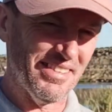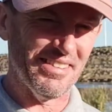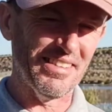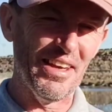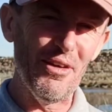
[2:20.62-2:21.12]
the
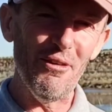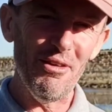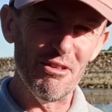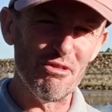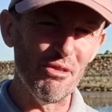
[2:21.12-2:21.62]
skill
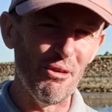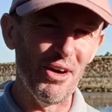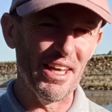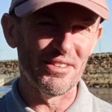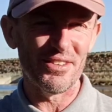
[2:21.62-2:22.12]
of
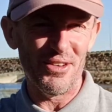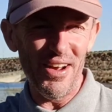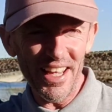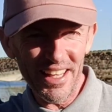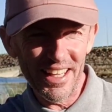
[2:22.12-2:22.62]
Forehand
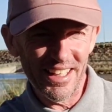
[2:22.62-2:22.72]
Strike,